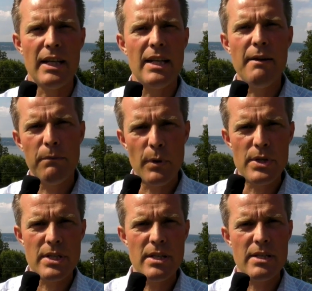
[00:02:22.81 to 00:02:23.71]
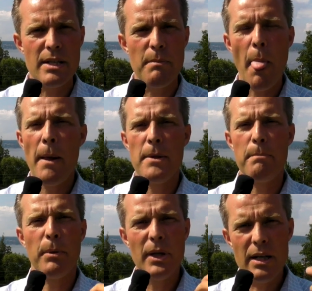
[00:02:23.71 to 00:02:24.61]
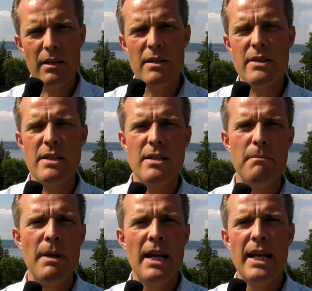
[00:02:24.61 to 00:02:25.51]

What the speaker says: It influences the political system.